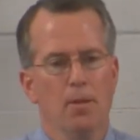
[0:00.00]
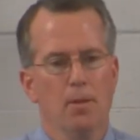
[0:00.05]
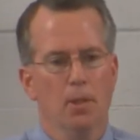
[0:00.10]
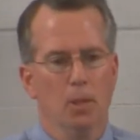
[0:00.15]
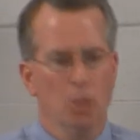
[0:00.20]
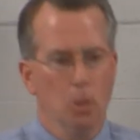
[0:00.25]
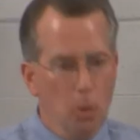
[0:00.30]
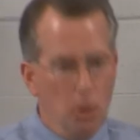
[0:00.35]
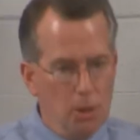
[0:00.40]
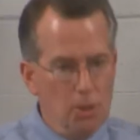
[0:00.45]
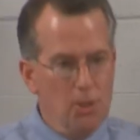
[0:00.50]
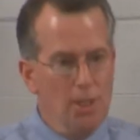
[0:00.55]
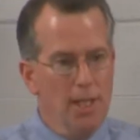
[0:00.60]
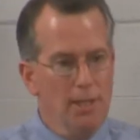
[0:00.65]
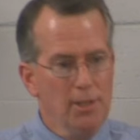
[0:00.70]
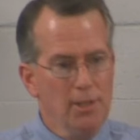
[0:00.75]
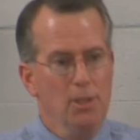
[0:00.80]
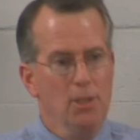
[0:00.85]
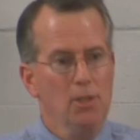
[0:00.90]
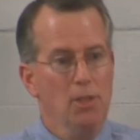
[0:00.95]
The Lord
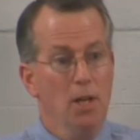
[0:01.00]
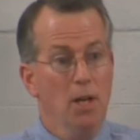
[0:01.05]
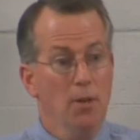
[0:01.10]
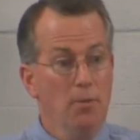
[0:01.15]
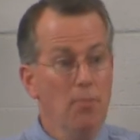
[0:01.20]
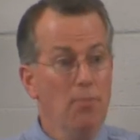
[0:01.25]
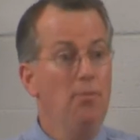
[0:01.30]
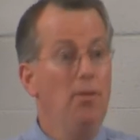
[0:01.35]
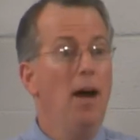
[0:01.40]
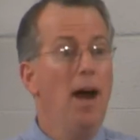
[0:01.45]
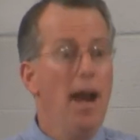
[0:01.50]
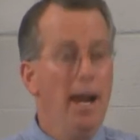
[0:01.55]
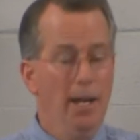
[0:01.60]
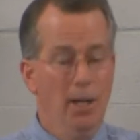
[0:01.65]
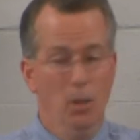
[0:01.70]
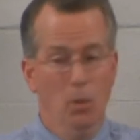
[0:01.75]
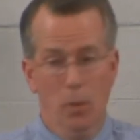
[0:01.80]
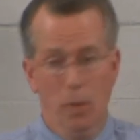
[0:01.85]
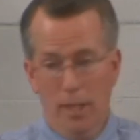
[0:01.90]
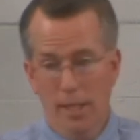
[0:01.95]
sets us on
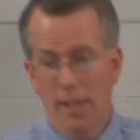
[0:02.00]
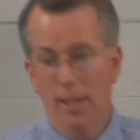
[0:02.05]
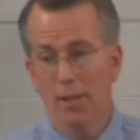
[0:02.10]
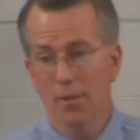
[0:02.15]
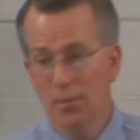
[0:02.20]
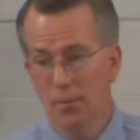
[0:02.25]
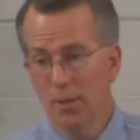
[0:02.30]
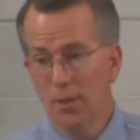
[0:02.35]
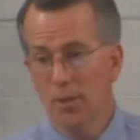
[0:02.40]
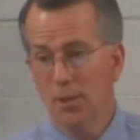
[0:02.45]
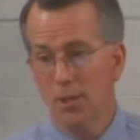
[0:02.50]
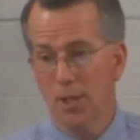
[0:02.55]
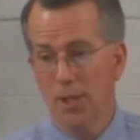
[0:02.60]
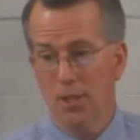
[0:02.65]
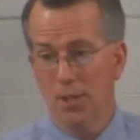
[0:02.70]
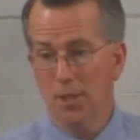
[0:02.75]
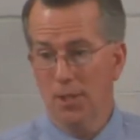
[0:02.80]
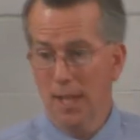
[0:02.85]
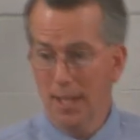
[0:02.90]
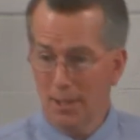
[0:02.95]
fire when He converts
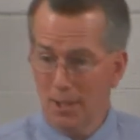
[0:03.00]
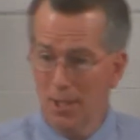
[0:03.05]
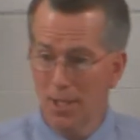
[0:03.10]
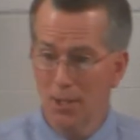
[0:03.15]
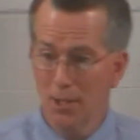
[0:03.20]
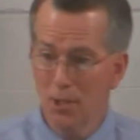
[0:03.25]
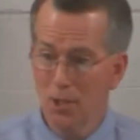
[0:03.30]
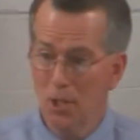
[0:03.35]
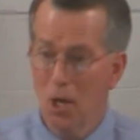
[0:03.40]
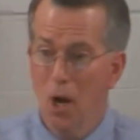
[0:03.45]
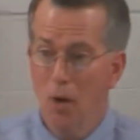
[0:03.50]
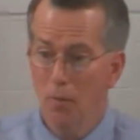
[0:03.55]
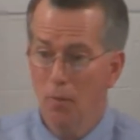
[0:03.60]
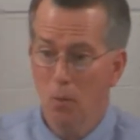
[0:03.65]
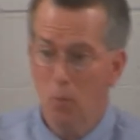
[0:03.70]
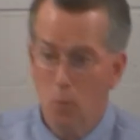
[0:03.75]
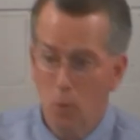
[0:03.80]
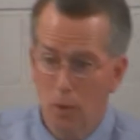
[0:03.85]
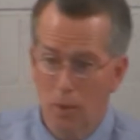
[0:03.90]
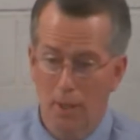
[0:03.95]
us. That's His
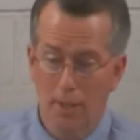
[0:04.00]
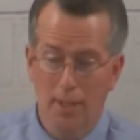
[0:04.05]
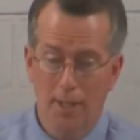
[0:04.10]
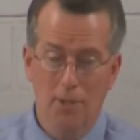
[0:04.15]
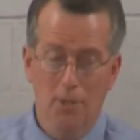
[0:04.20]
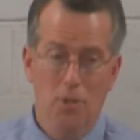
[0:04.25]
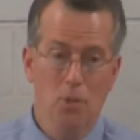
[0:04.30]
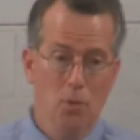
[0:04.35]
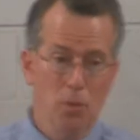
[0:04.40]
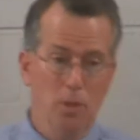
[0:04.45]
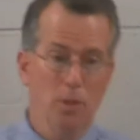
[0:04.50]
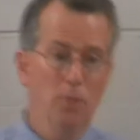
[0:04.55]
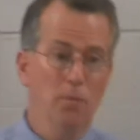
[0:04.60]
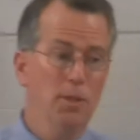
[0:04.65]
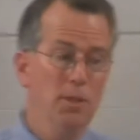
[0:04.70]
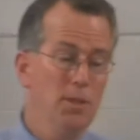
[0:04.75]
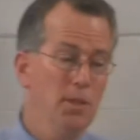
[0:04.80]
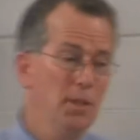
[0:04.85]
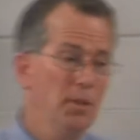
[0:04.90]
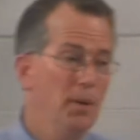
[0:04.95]
sovereign work. That's the work of
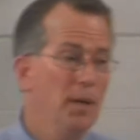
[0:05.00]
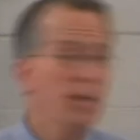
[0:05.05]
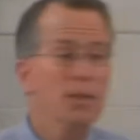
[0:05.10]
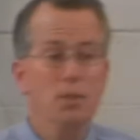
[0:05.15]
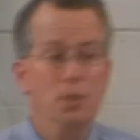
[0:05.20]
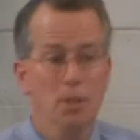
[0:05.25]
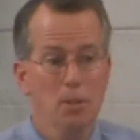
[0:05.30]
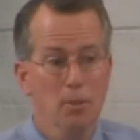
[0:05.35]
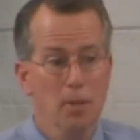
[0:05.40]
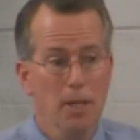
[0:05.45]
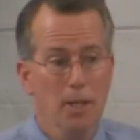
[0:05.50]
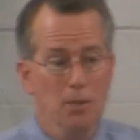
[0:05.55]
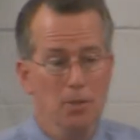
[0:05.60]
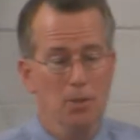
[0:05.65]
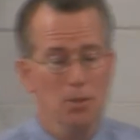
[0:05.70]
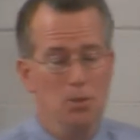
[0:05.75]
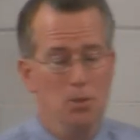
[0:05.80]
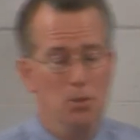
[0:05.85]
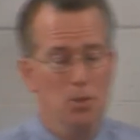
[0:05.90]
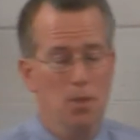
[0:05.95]
regeneration that we
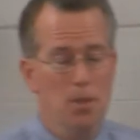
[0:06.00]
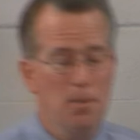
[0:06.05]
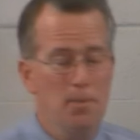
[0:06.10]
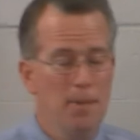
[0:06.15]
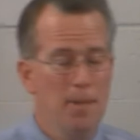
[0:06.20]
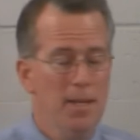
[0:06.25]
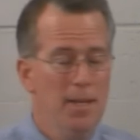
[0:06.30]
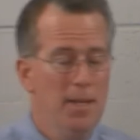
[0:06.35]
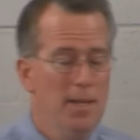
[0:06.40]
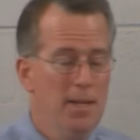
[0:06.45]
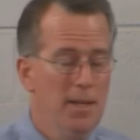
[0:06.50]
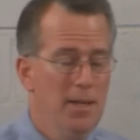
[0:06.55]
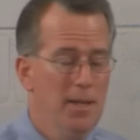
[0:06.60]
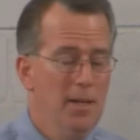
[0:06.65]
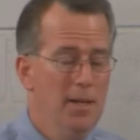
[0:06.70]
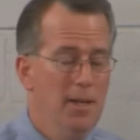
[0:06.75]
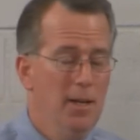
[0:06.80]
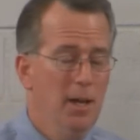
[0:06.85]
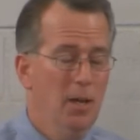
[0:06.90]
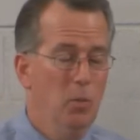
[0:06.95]
actually saw
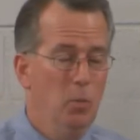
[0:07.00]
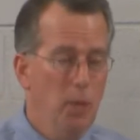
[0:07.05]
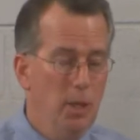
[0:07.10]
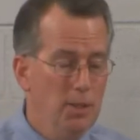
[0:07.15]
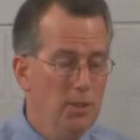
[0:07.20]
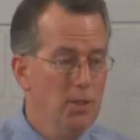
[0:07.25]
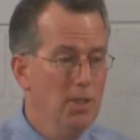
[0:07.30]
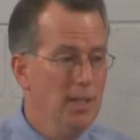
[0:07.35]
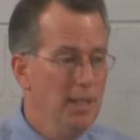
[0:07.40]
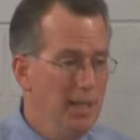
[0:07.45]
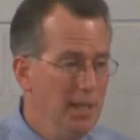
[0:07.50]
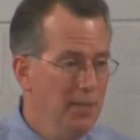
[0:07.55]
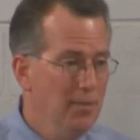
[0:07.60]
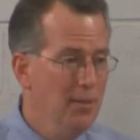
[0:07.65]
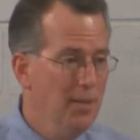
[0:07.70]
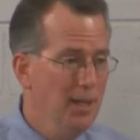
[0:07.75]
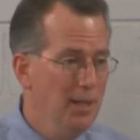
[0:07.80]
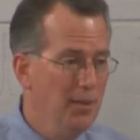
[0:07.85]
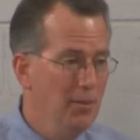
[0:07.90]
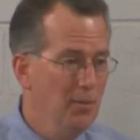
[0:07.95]
on Wednesday
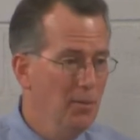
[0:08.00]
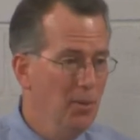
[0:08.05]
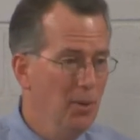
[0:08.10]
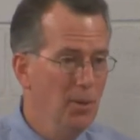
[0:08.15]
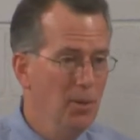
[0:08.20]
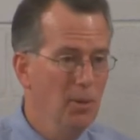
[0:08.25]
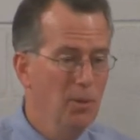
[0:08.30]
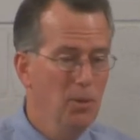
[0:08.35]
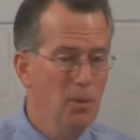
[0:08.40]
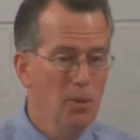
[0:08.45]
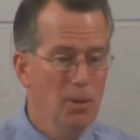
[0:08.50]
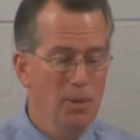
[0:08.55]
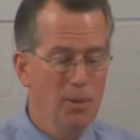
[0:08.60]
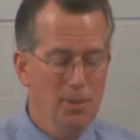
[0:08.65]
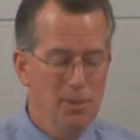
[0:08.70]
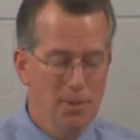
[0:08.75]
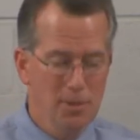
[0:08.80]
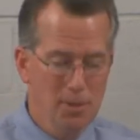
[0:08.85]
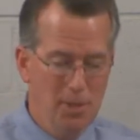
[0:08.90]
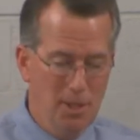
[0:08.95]
evening, where the Lord
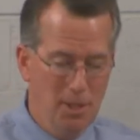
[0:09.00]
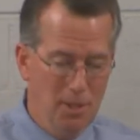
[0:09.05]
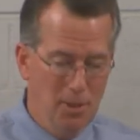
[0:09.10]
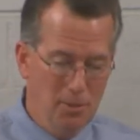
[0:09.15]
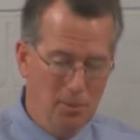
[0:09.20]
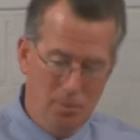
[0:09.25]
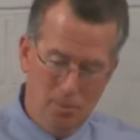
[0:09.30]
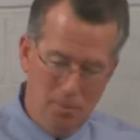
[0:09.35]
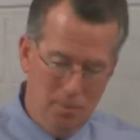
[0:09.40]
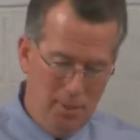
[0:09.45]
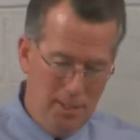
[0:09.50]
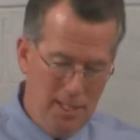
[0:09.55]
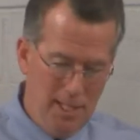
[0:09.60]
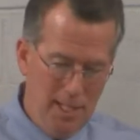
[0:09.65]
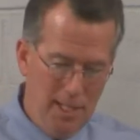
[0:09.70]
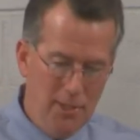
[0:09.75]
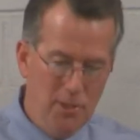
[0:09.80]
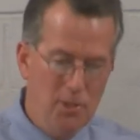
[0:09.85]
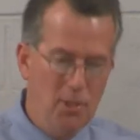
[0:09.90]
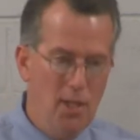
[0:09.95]
you know,
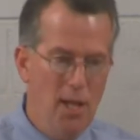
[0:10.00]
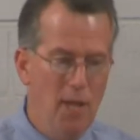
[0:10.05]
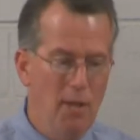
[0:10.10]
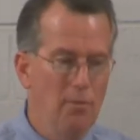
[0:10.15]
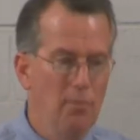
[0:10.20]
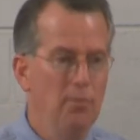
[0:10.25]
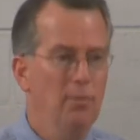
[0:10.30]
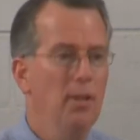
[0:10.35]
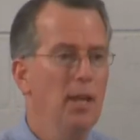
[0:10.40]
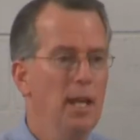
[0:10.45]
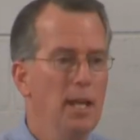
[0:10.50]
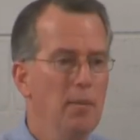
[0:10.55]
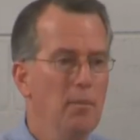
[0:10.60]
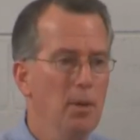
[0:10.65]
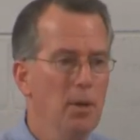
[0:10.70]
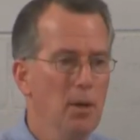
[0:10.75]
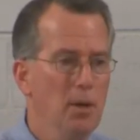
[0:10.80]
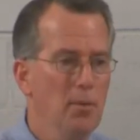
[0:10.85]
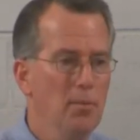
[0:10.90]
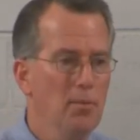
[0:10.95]
begins that flame
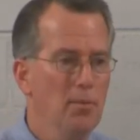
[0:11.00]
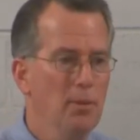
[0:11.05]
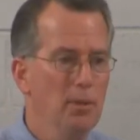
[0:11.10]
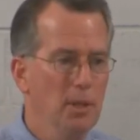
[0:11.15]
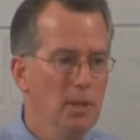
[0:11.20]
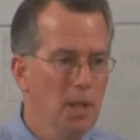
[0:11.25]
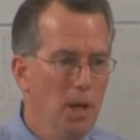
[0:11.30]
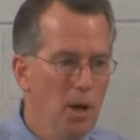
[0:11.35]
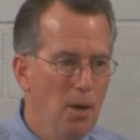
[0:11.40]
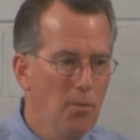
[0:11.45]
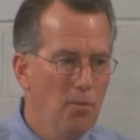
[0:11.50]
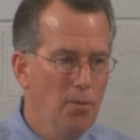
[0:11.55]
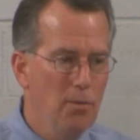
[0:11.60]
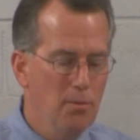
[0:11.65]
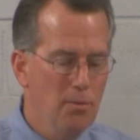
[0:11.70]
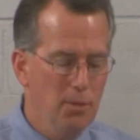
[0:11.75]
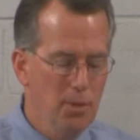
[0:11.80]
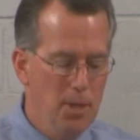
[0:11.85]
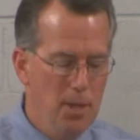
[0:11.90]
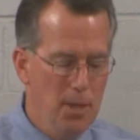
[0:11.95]
of love
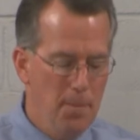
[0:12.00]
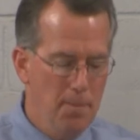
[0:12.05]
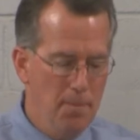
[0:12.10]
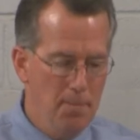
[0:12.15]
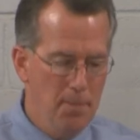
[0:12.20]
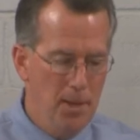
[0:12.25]
for Him.